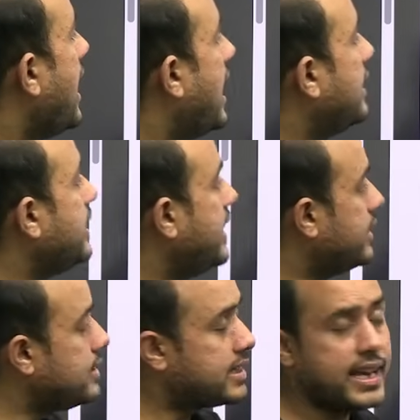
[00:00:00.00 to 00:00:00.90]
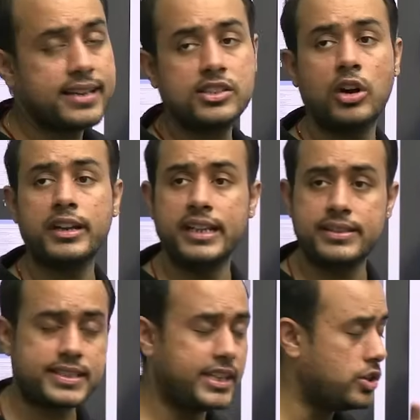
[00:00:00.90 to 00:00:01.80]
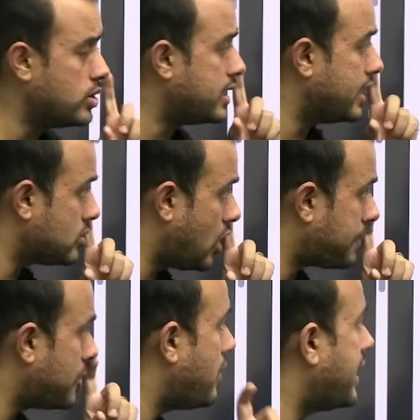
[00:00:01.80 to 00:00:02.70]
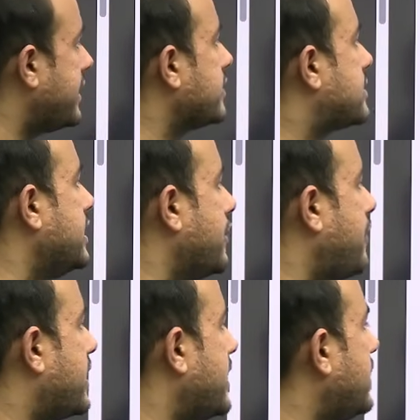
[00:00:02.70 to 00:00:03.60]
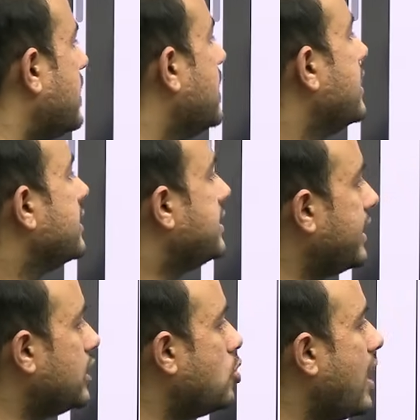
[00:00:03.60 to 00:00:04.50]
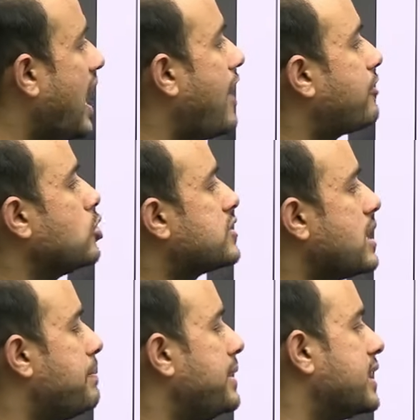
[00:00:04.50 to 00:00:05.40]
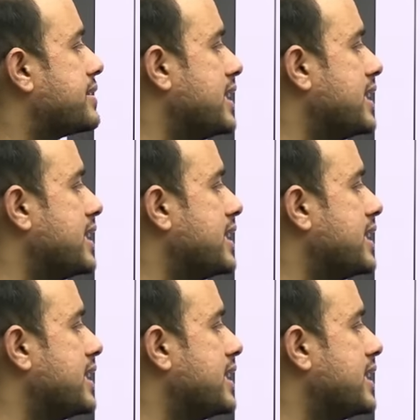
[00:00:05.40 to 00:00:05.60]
And in case your institute does not provide a certificate, then you have to submit a